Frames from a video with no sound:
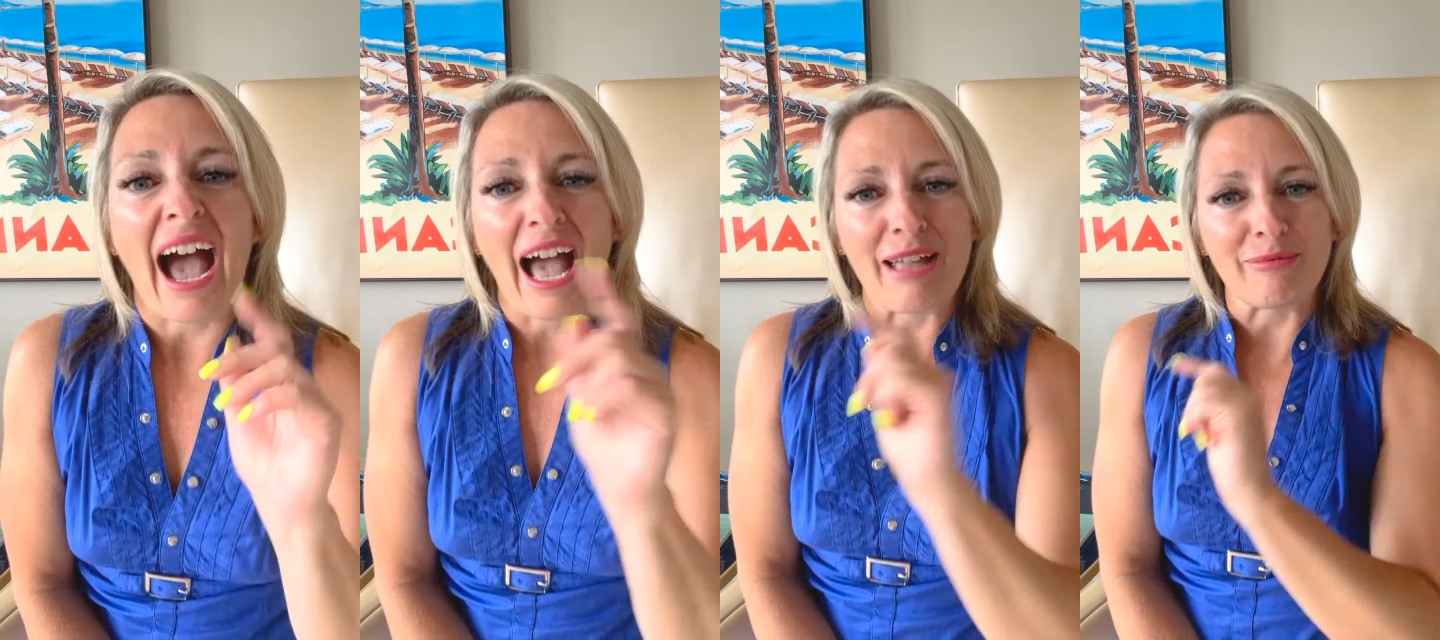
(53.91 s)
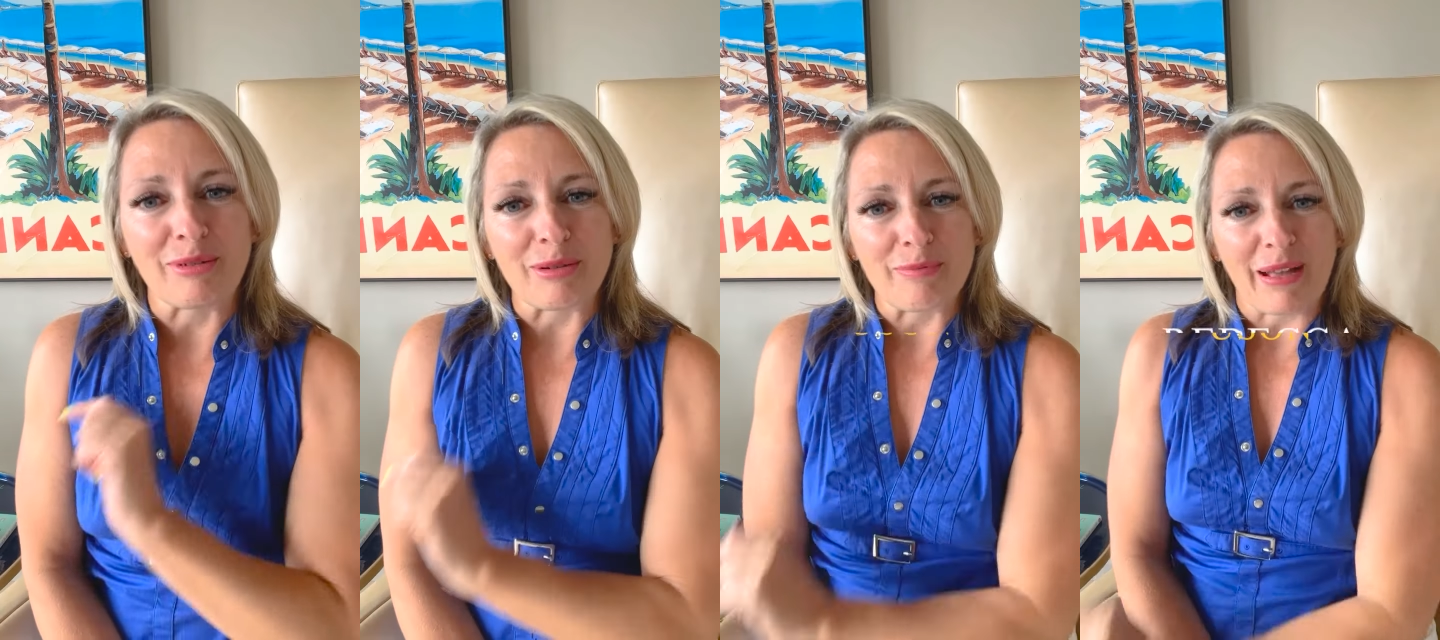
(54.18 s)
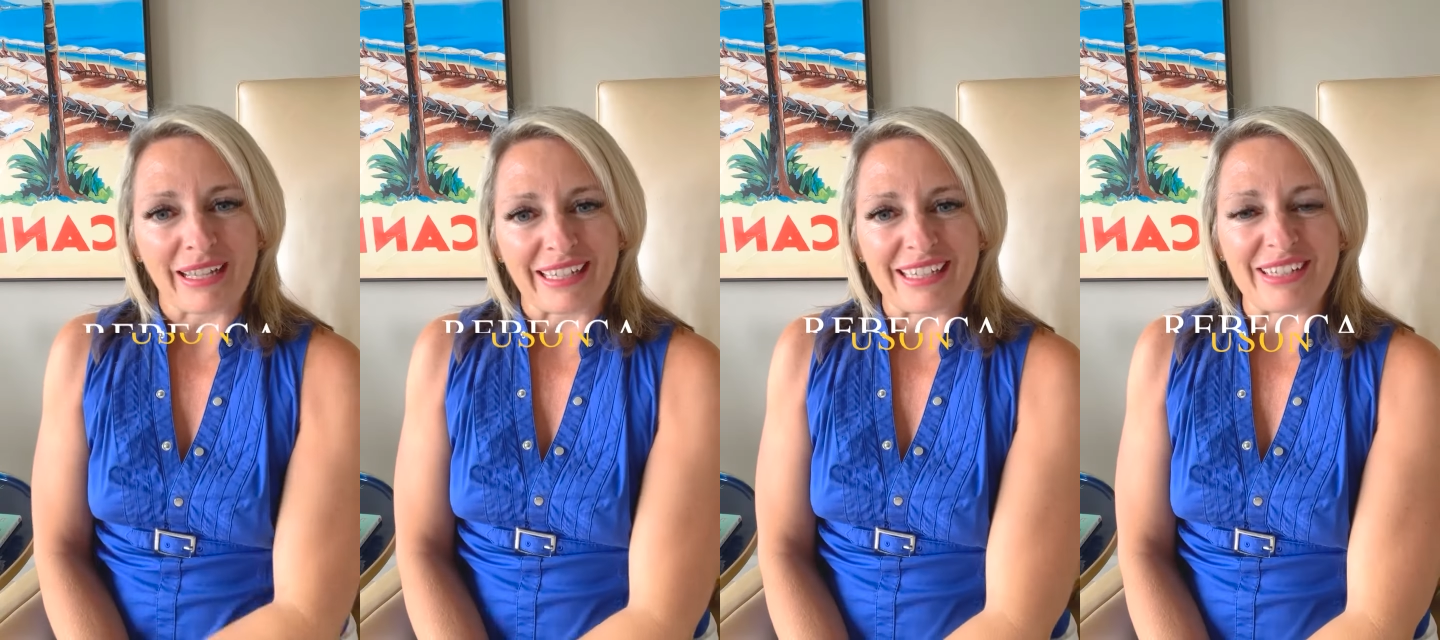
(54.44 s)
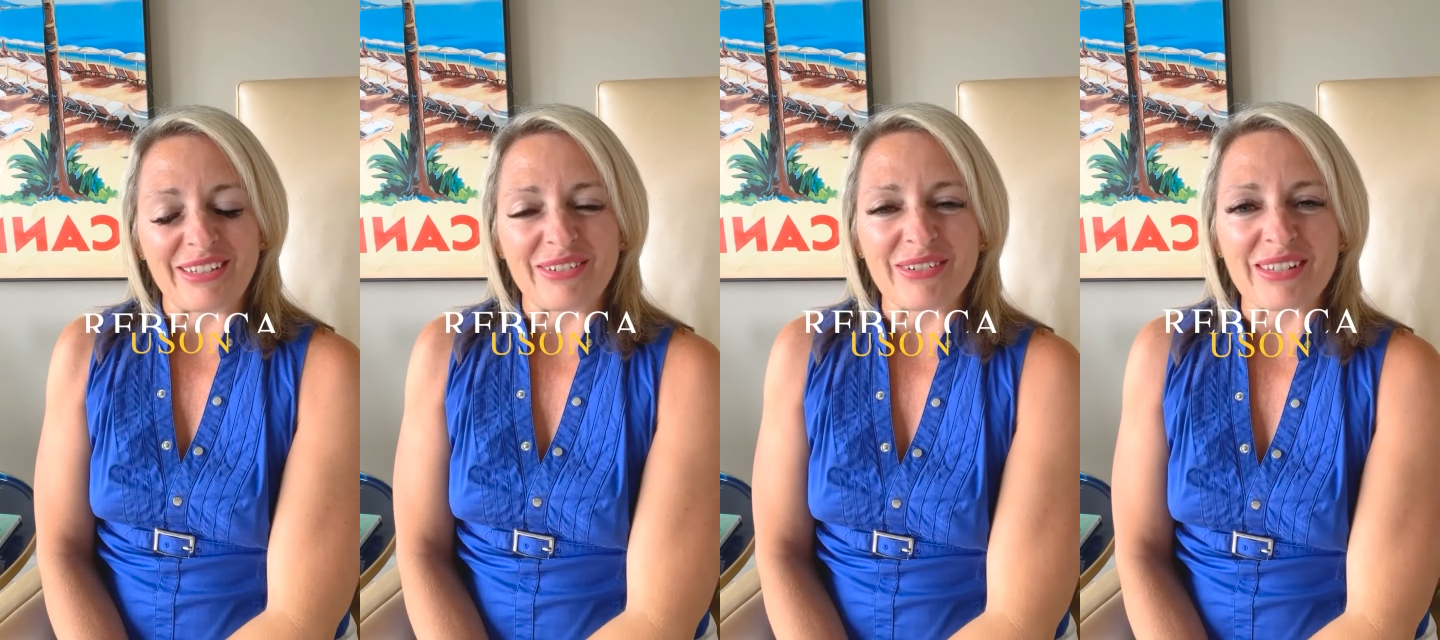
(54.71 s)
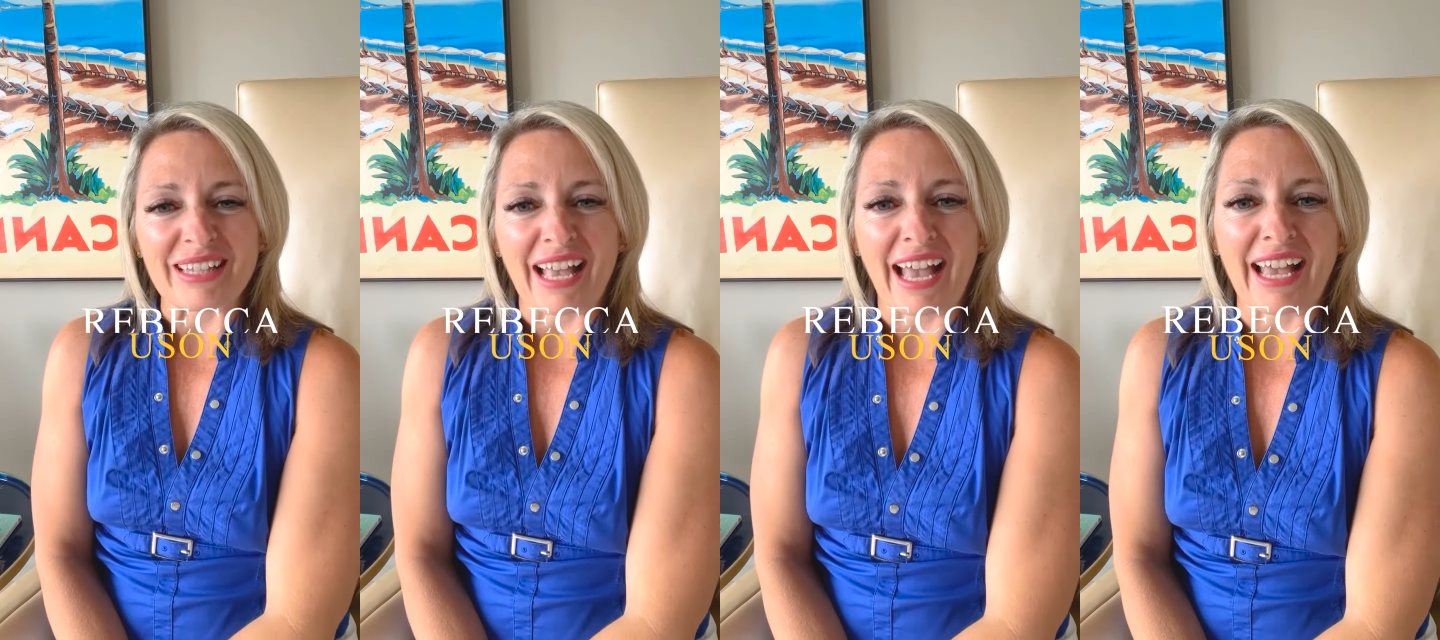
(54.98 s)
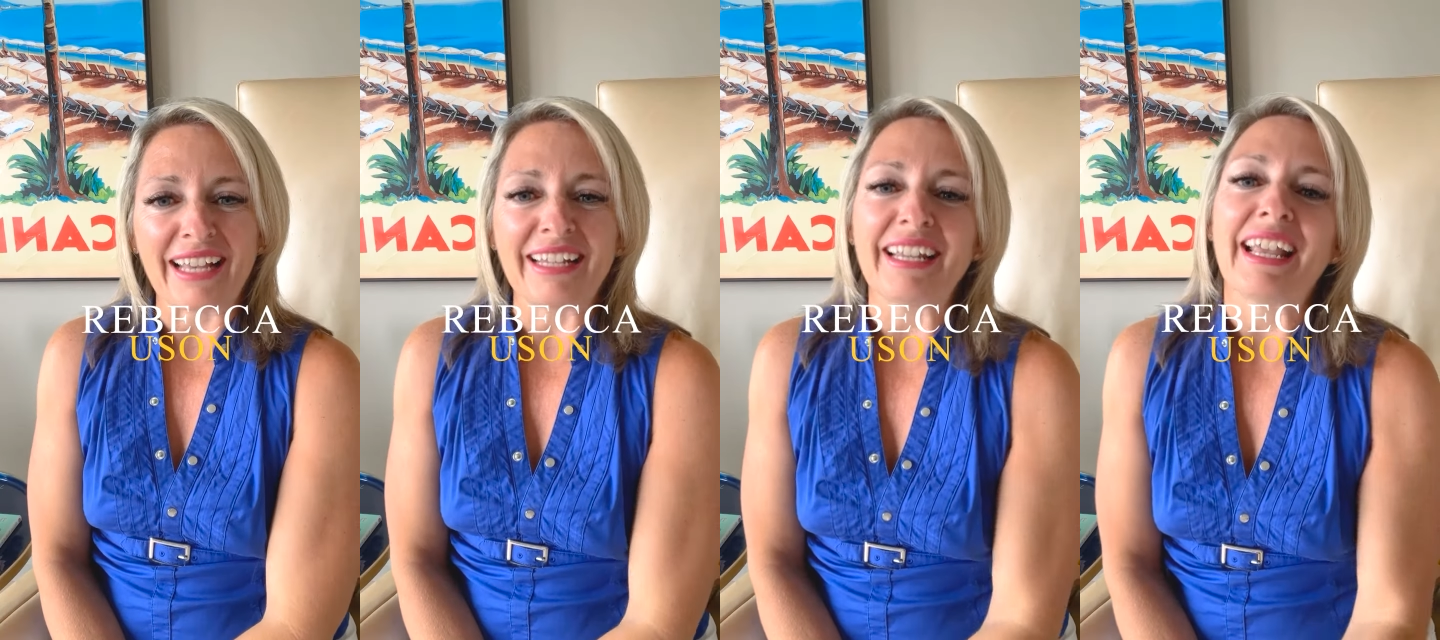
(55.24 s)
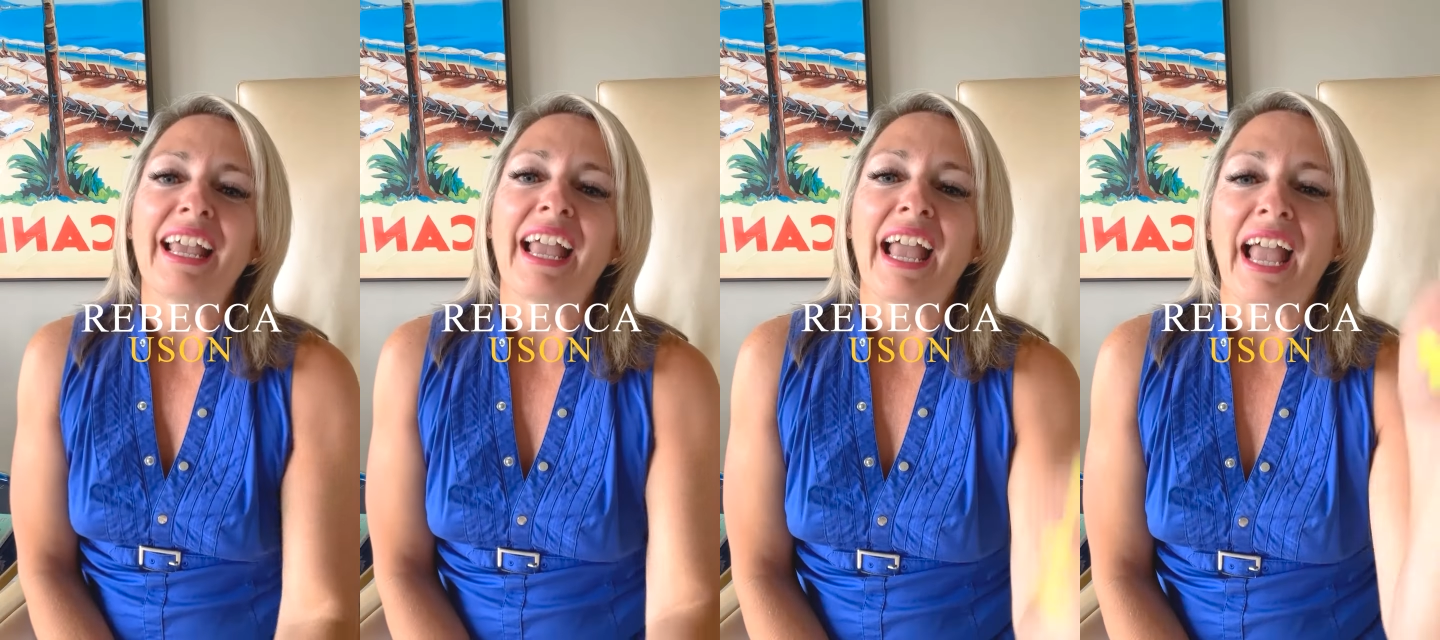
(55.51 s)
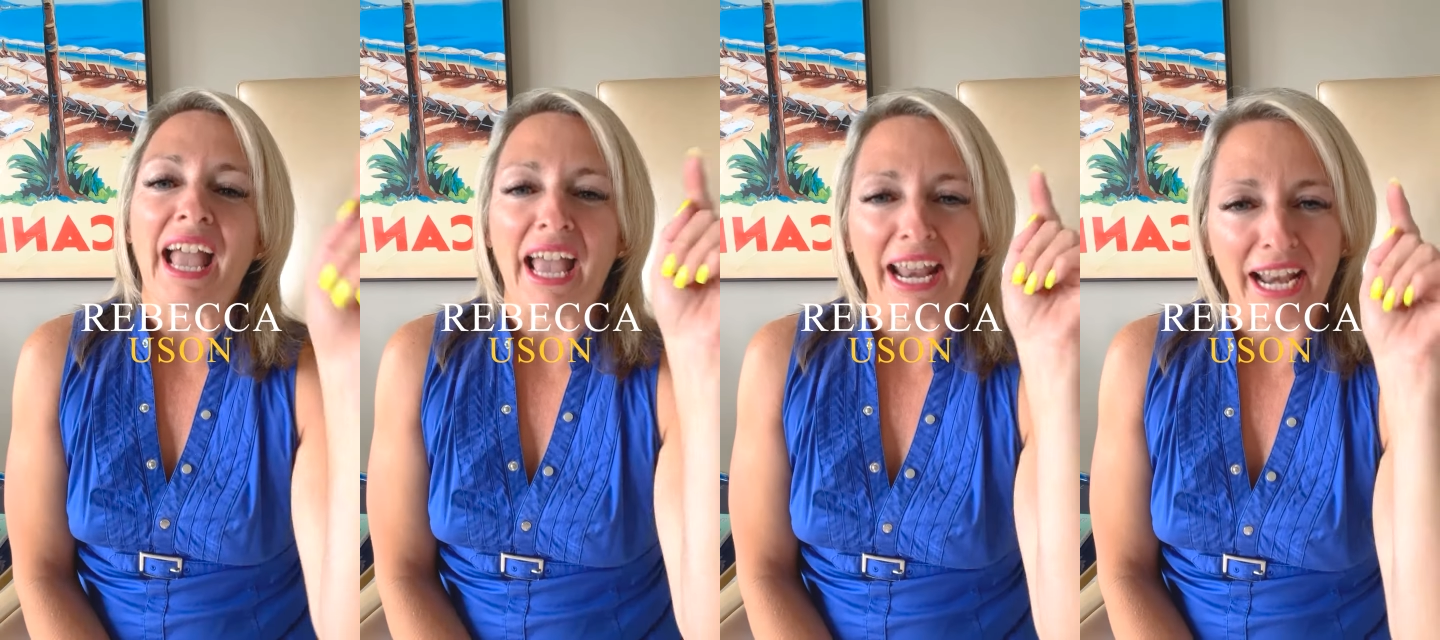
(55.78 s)
I'm Rebecca Arens,
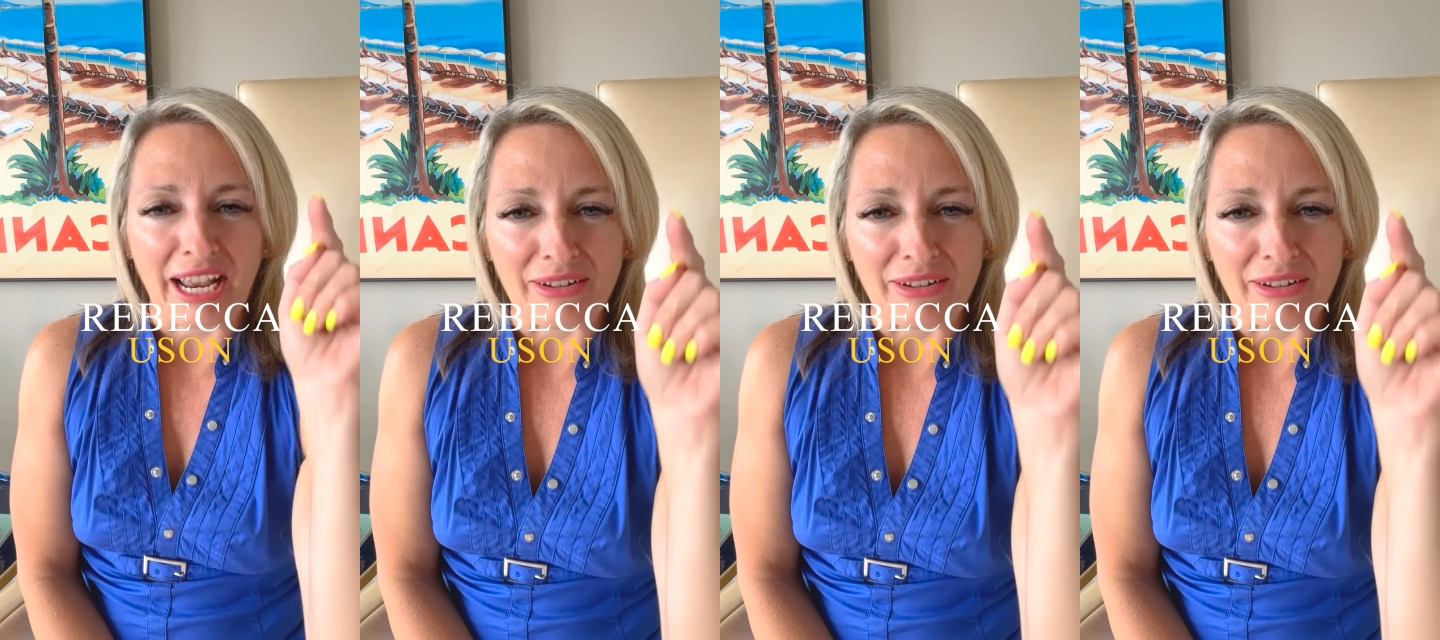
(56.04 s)
and